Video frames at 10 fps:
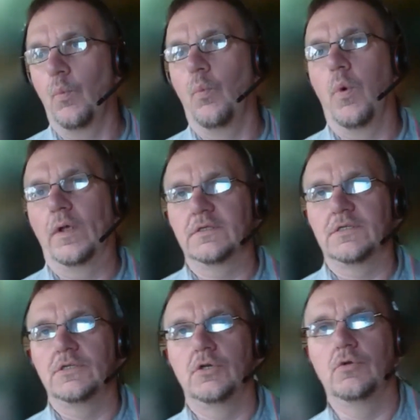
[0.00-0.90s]

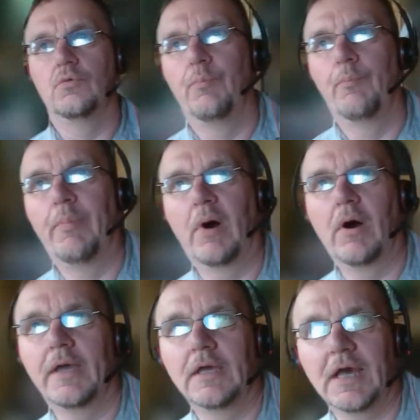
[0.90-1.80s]
Once you
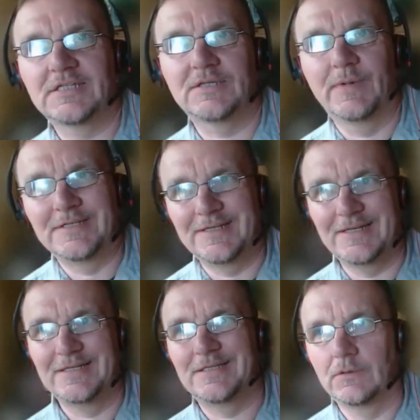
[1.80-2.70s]
buy estimated
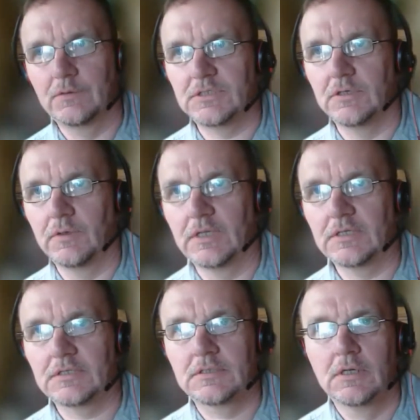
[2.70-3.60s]
issuance
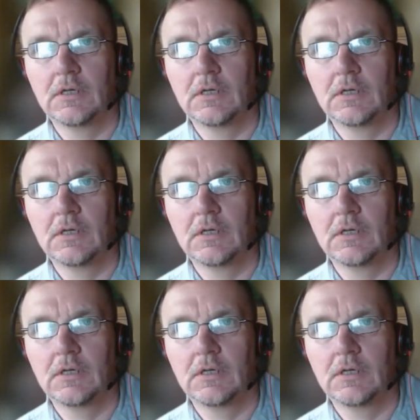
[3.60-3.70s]
units,